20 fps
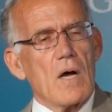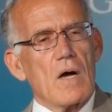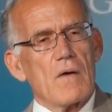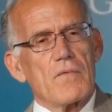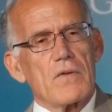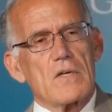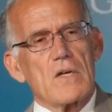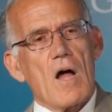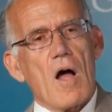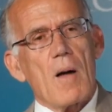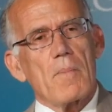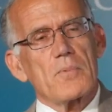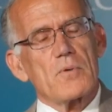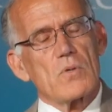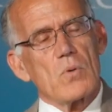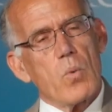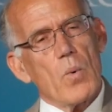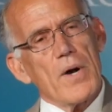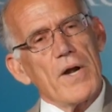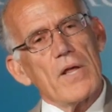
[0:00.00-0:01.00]
Of the top
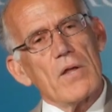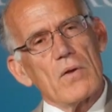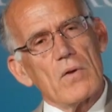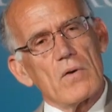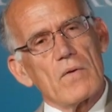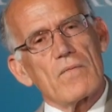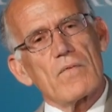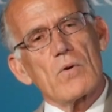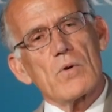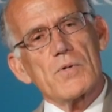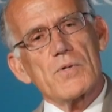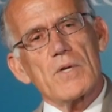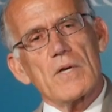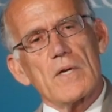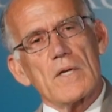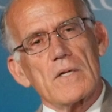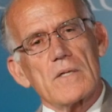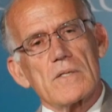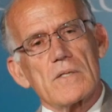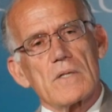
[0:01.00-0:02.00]
20
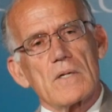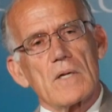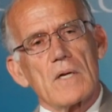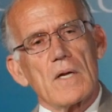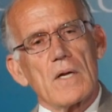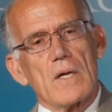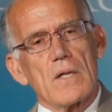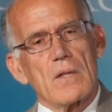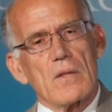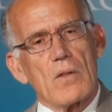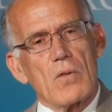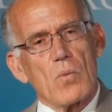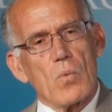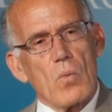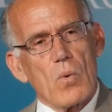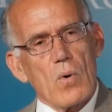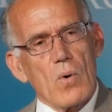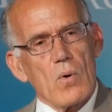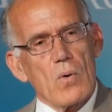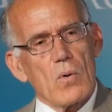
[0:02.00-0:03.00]
universities in the
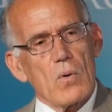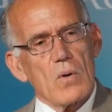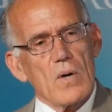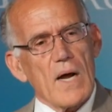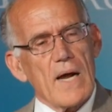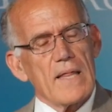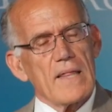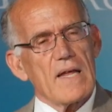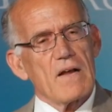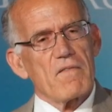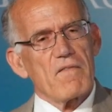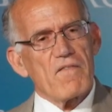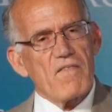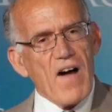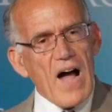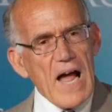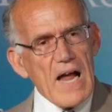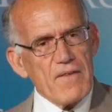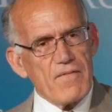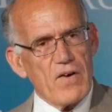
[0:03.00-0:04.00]
world, I think
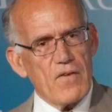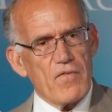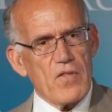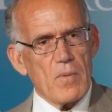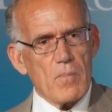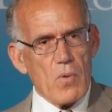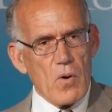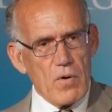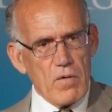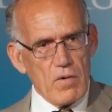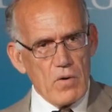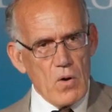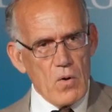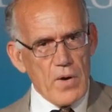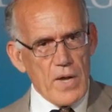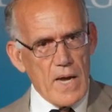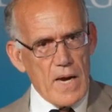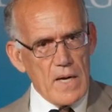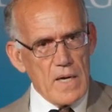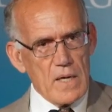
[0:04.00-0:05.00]
five of them are
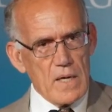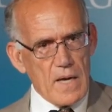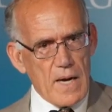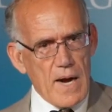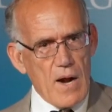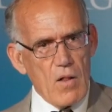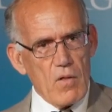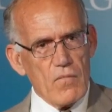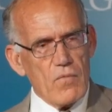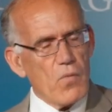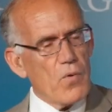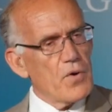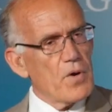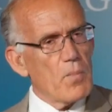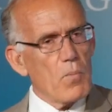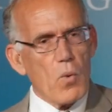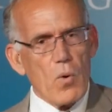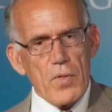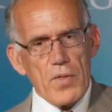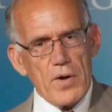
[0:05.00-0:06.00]
located in California
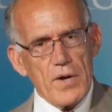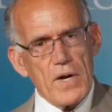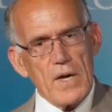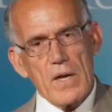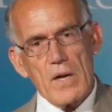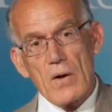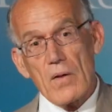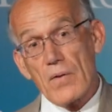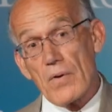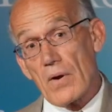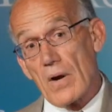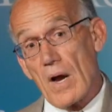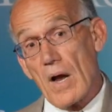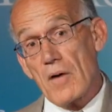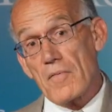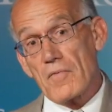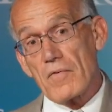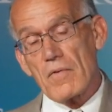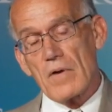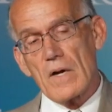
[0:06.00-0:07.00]
more than any other
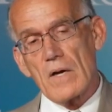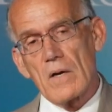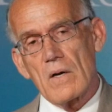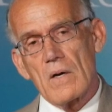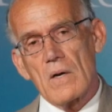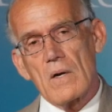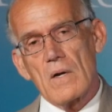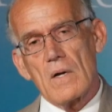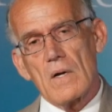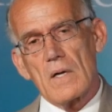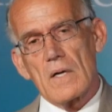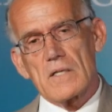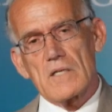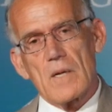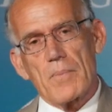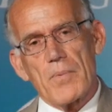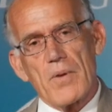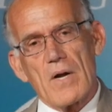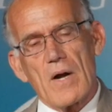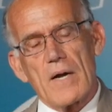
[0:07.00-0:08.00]
country
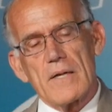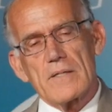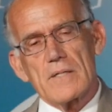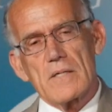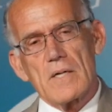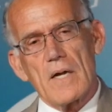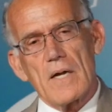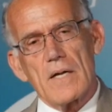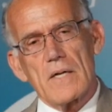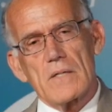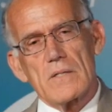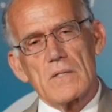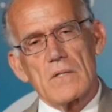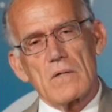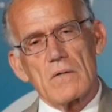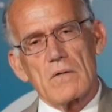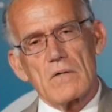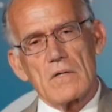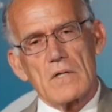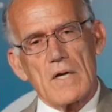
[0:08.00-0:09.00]
except the United States.
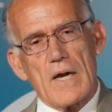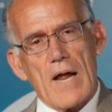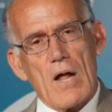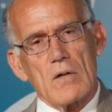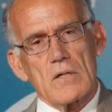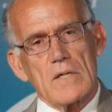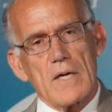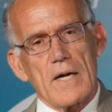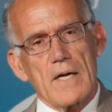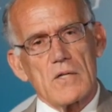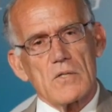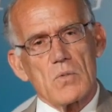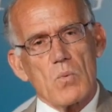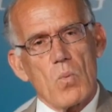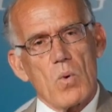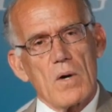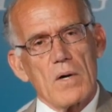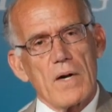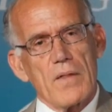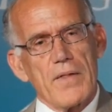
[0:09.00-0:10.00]
Caltech is
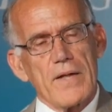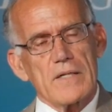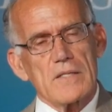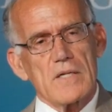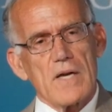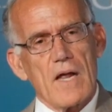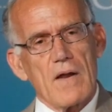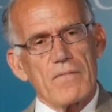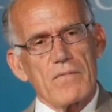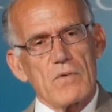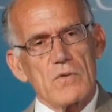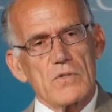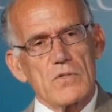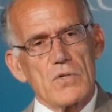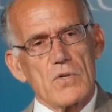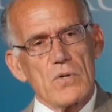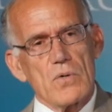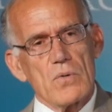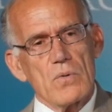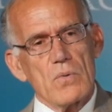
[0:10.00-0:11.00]
one, I think Stanford's
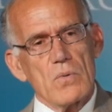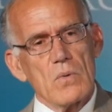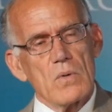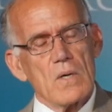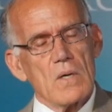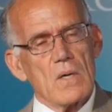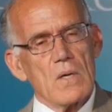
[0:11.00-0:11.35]
two,